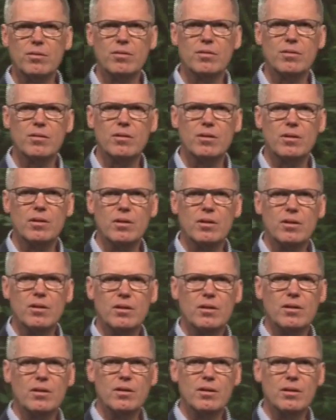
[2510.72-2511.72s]

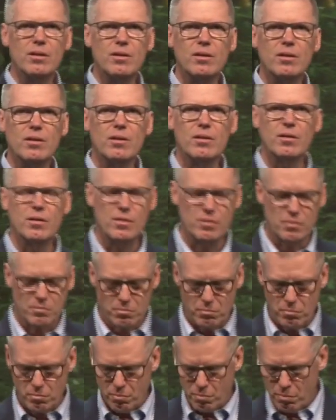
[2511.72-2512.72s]

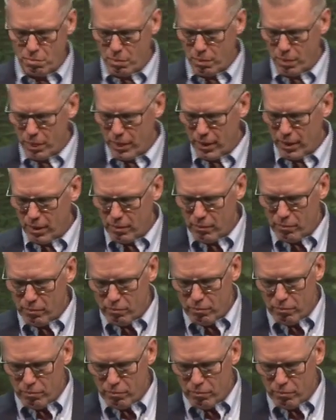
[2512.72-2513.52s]
Nobody speaks.